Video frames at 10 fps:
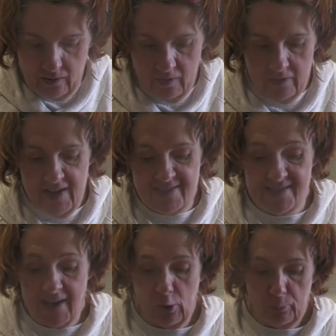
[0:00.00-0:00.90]
And this
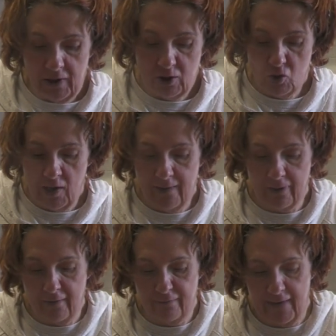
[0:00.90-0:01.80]
is helping cook out
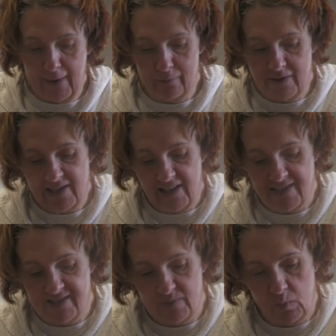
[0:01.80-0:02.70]
that floury
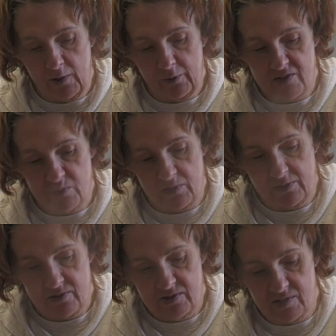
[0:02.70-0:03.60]
taste as well, because we're
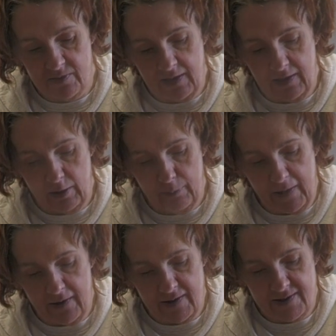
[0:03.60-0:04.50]
doing it a little
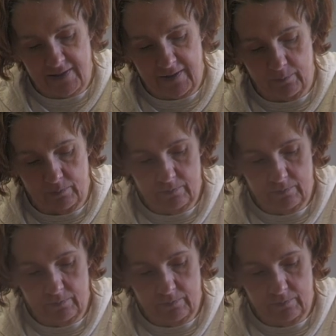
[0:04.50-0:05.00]
bit at a time.